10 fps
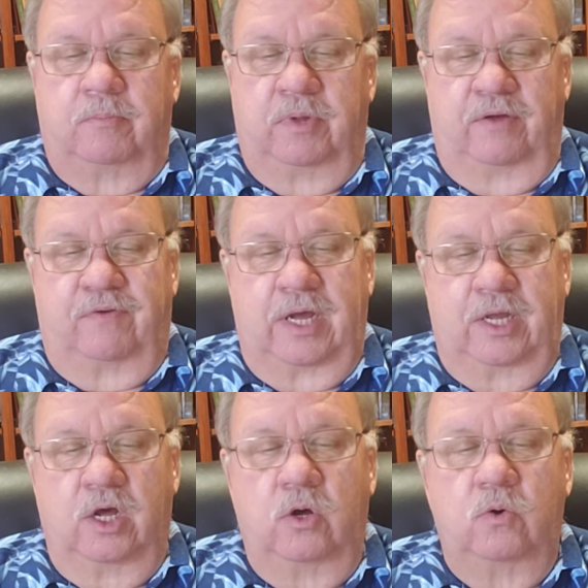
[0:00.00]
But if I
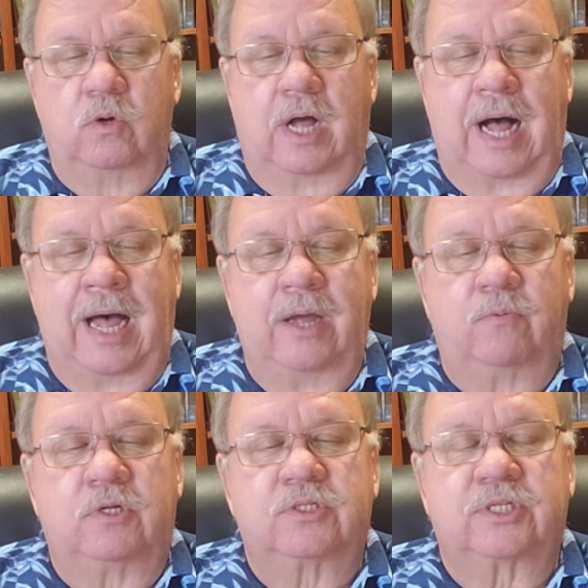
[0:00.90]
go, I
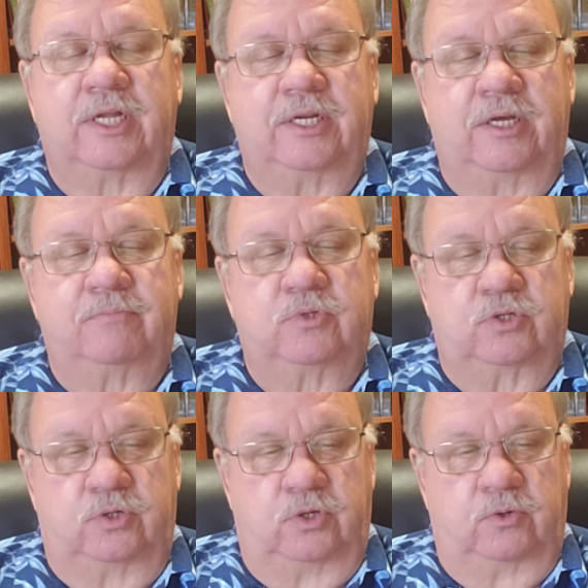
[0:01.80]
will send him
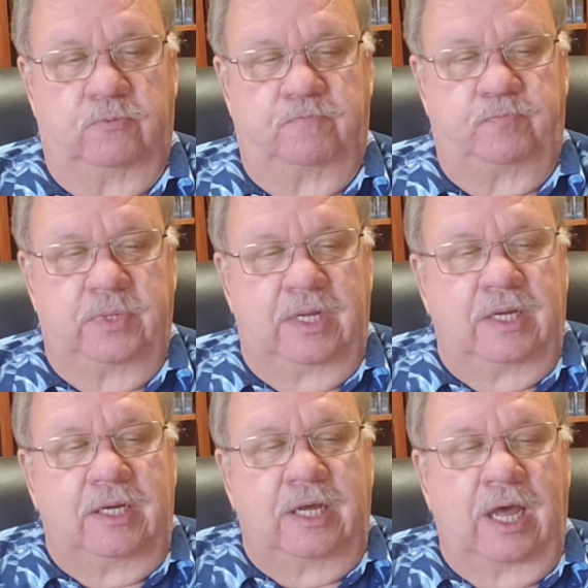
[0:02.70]
to you.
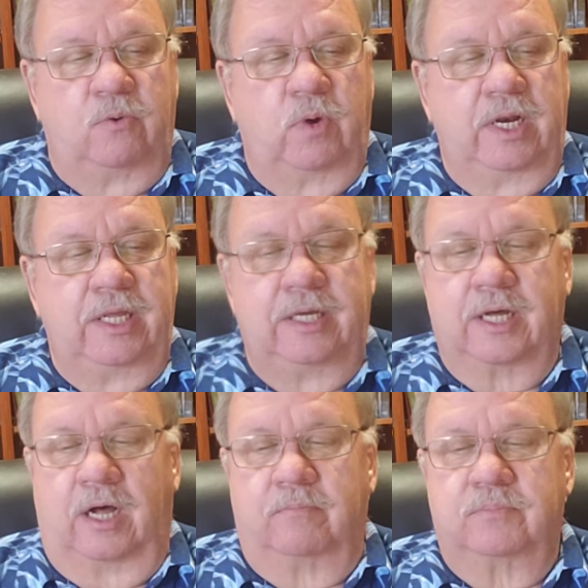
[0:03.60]
And when he
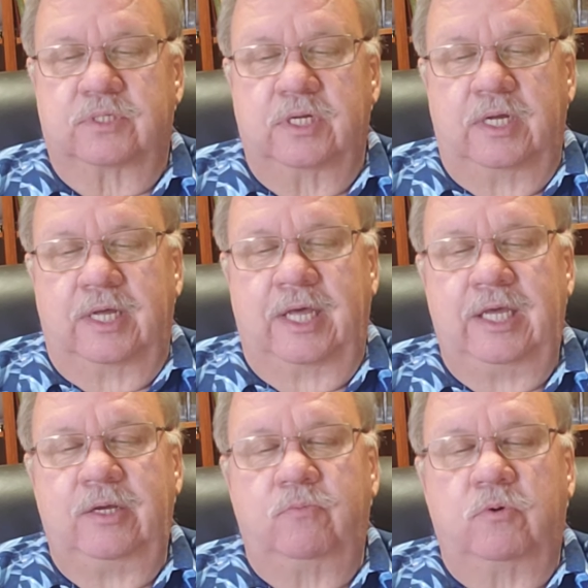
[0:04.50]
comes,
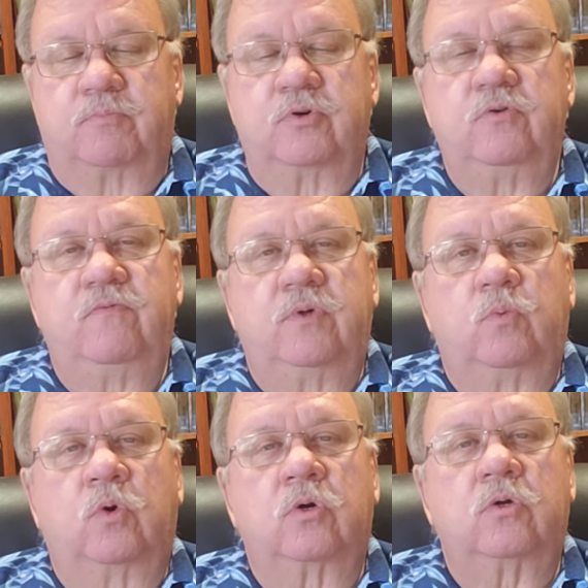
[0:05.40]
he will prove the
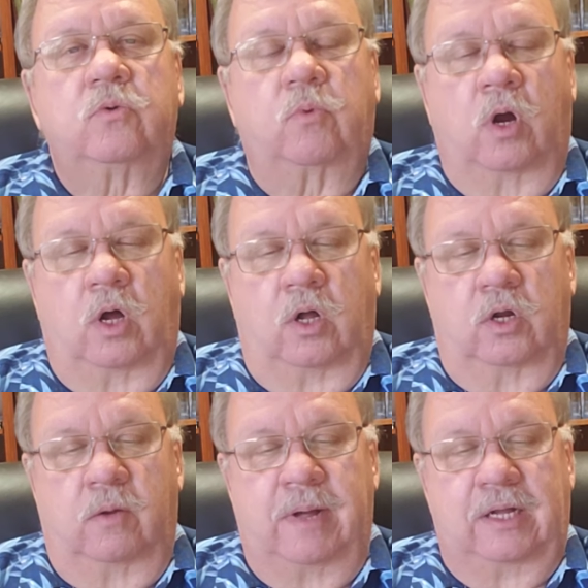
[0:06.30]
world
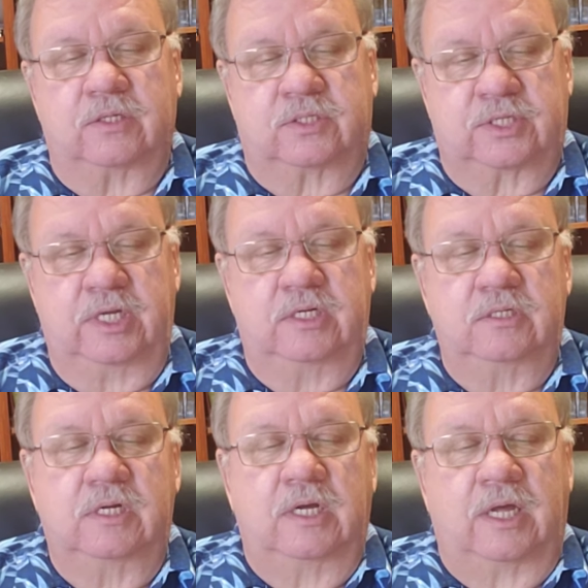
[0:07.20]
wrong about
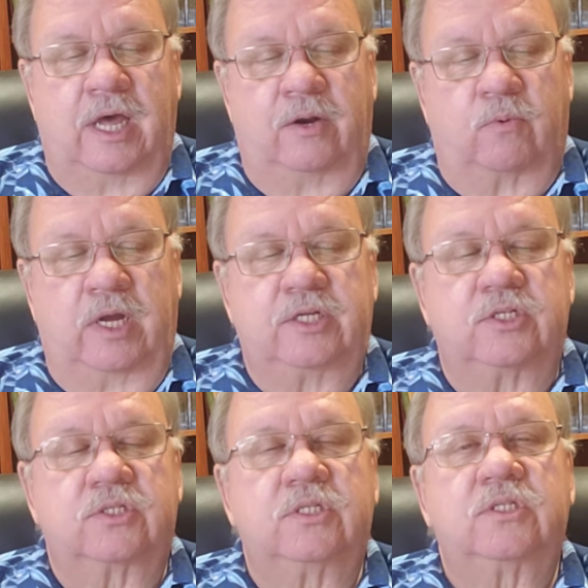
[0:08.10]
sin and
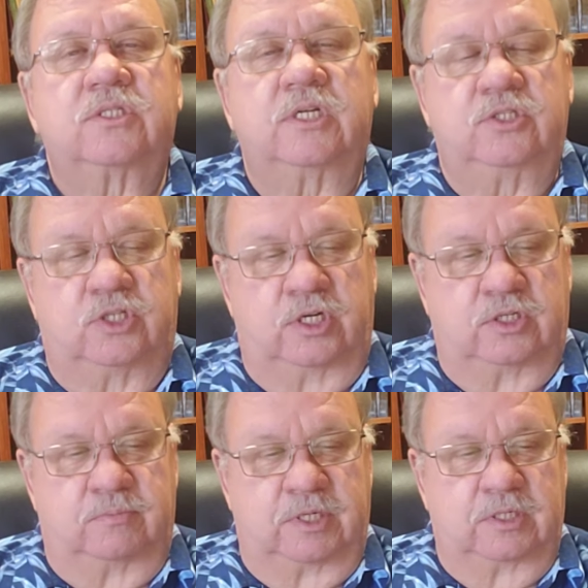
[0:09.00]
righteousness and
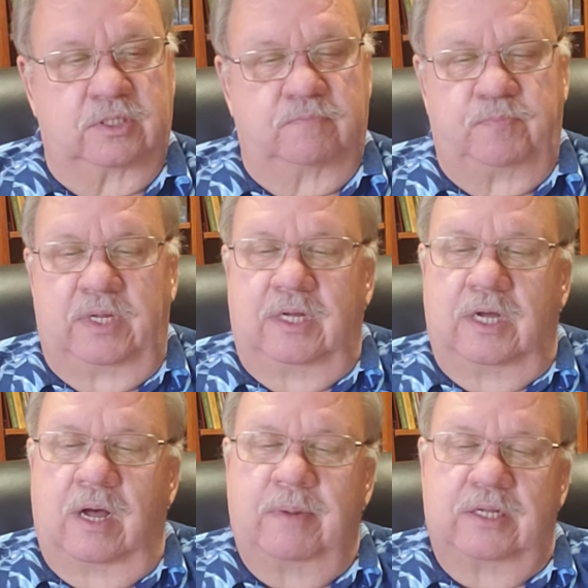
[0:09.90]
judgment.
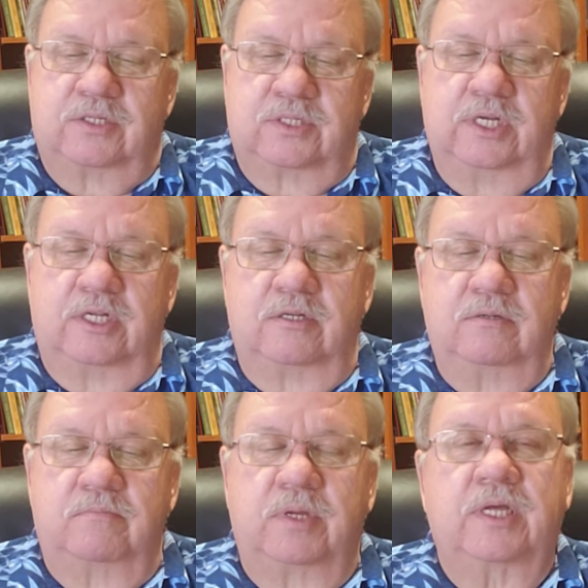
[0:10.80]
About
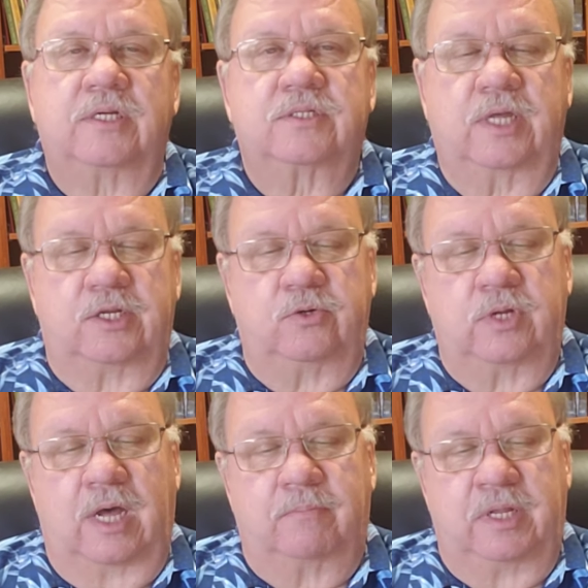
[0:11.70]
sin, because they do
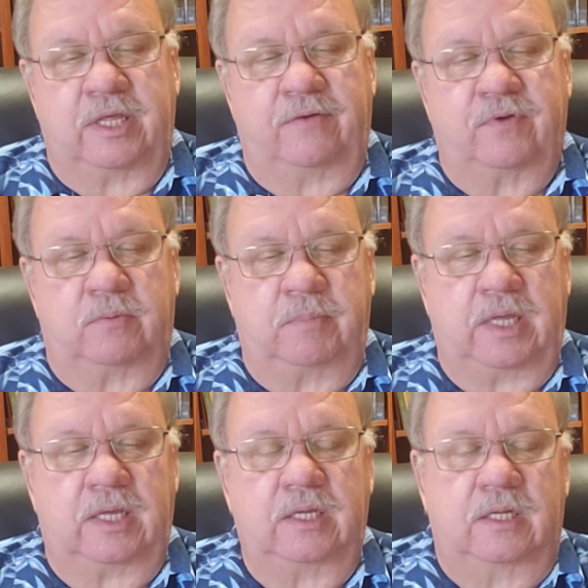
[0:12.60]
not believe in
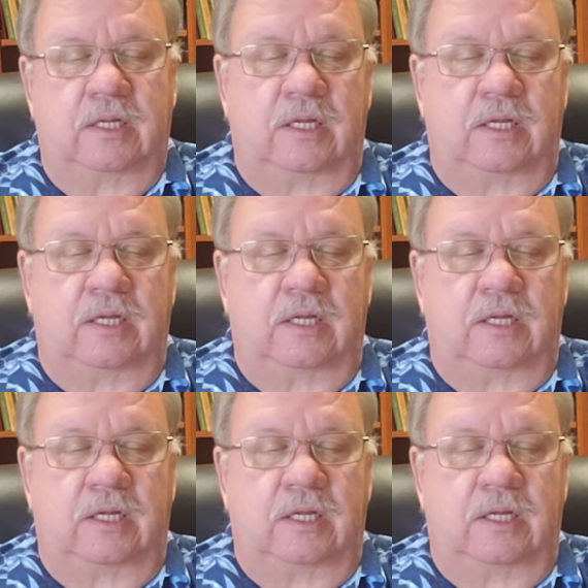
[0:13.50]
me.